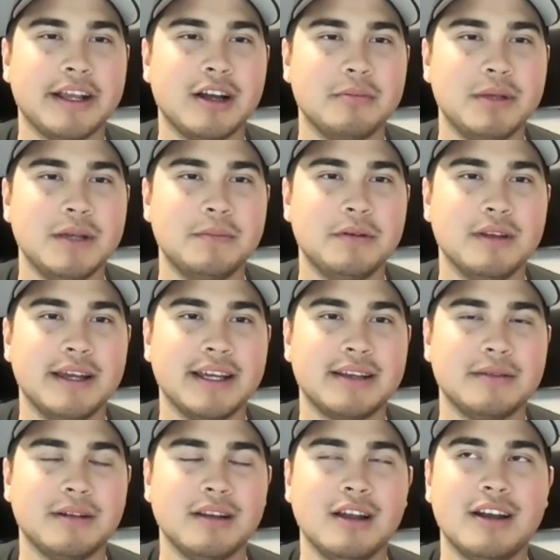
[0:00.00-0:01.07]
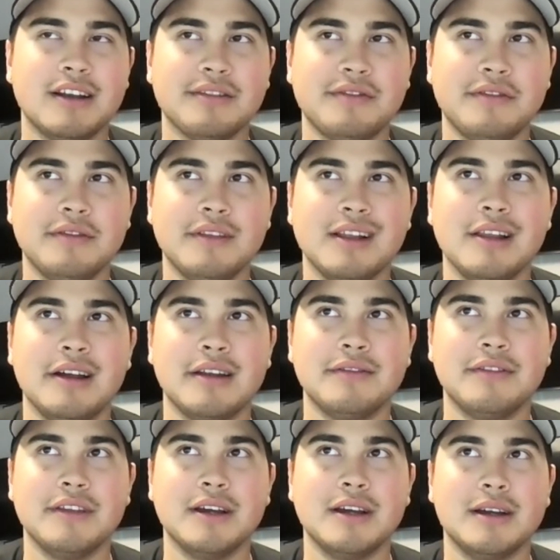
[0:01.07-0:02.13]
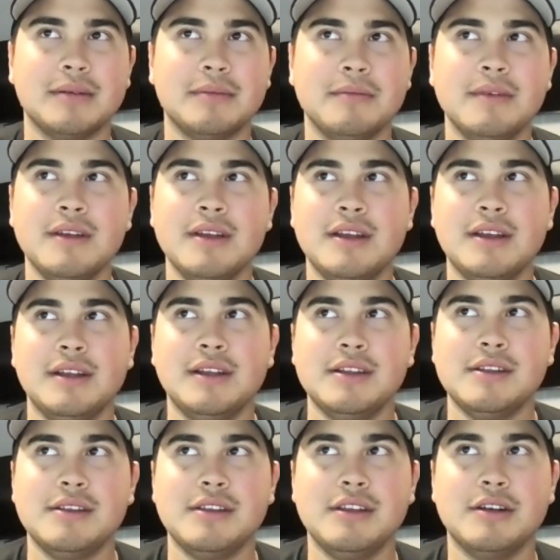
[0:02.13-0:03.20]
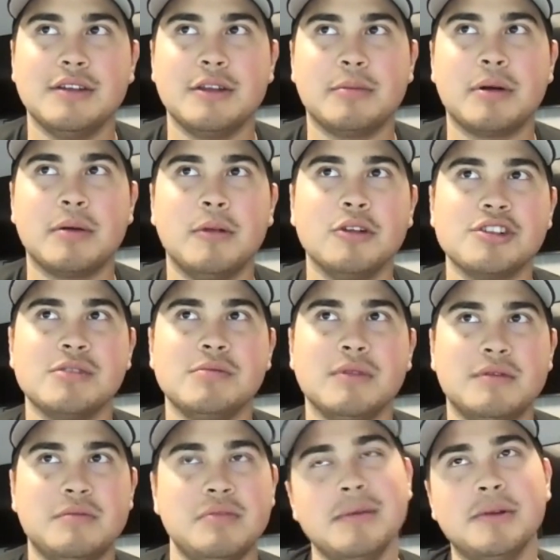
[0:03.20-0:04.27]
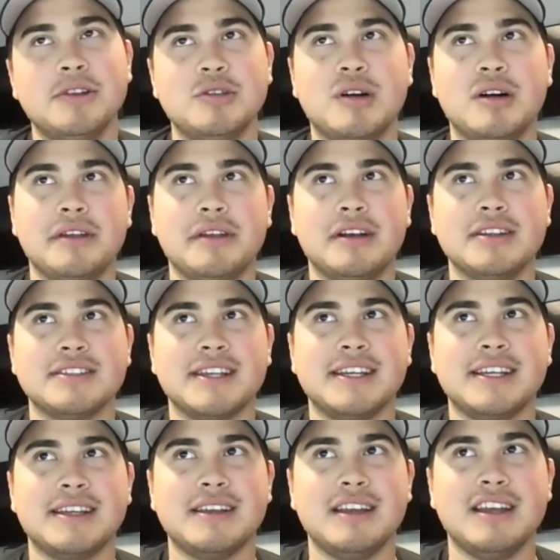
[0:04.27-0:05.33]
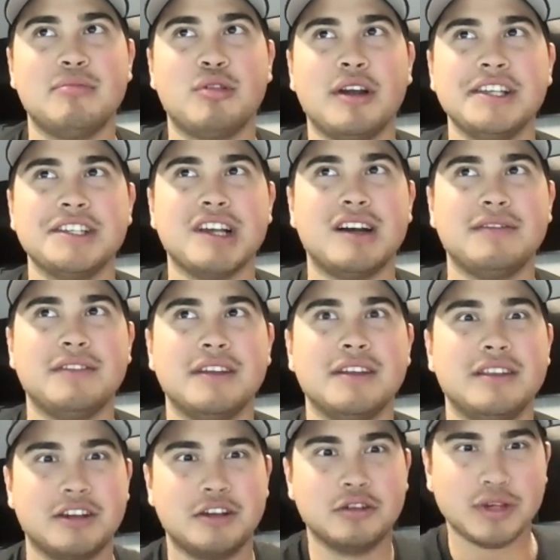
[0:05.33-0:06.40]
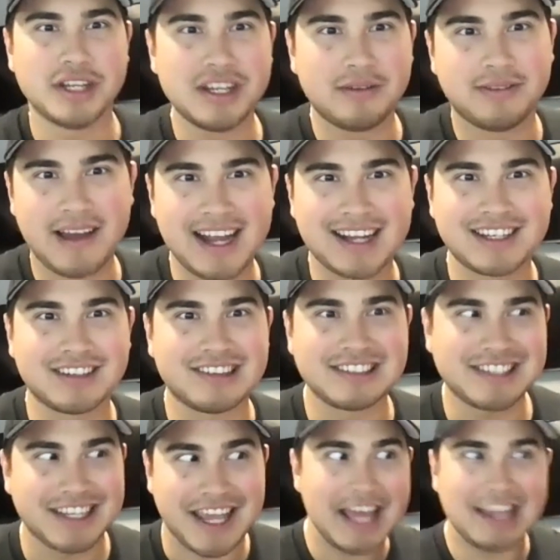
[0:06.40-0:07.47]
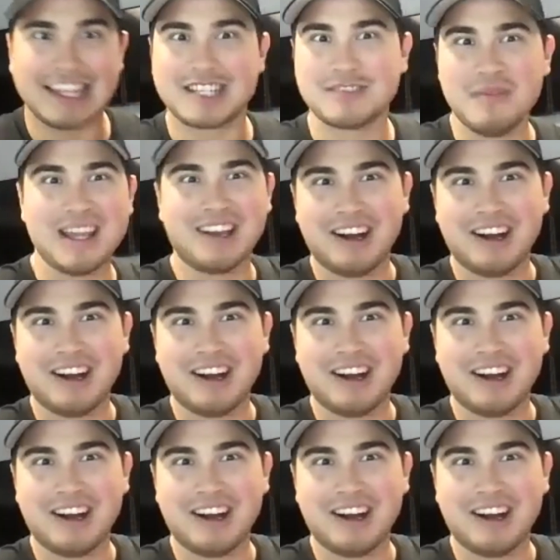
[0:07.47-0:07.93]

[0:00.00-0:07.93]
on people. A lot of the, the promotion people do out there is it preys off the greed factor. It's hey, let's make